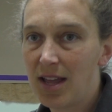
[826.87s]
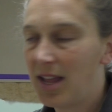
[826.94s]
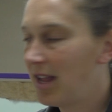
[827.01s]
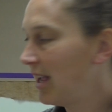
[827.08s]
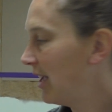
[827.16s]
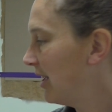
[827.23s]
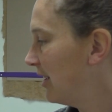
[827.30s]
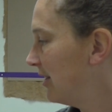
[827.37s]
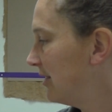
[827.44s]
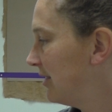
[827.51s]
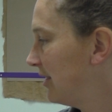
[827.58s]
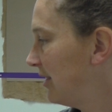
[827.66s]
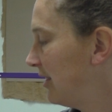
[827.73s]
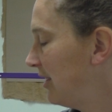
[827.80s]
and
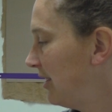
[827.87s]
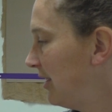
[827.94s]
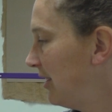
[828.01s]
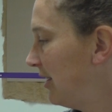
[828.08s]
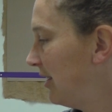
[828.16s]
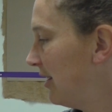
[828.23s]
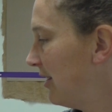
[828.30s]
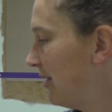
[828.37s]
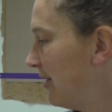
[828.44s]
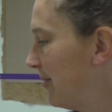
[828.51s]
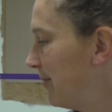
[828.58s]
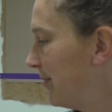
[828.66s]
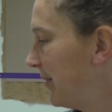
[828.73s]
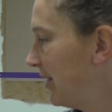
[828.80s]
he
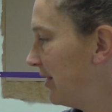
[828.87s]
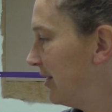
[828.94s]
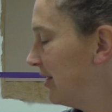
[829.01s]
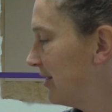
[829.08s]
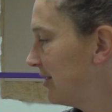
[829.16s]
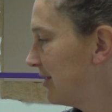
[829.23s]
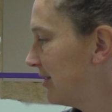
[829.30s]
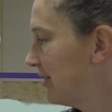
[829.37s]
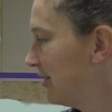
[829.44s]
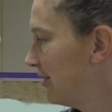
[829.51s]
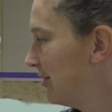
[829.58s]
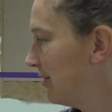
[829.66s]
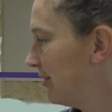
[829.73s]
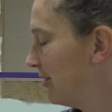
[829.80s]
in this